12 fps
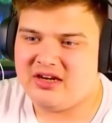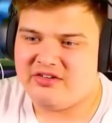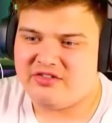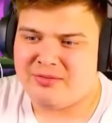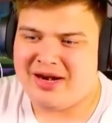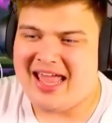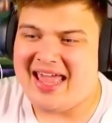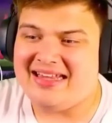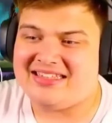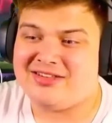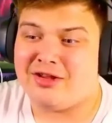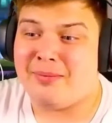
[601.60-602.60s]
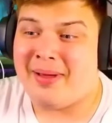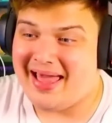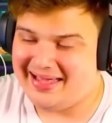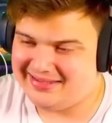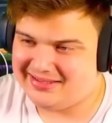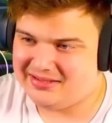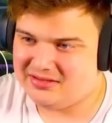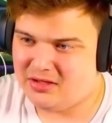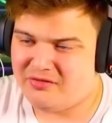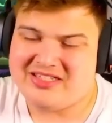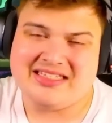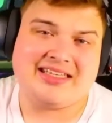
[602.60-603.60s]
from an $8 bet.
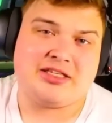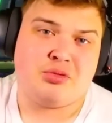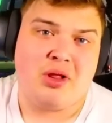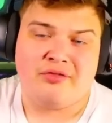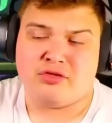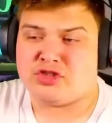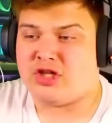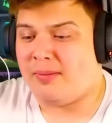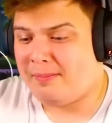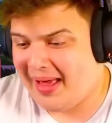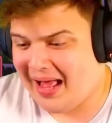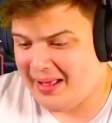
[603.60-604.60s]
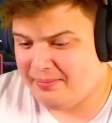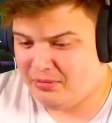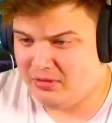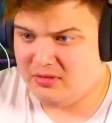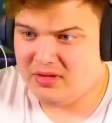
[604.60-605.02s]
Obviously, it's a $1,200 buy, but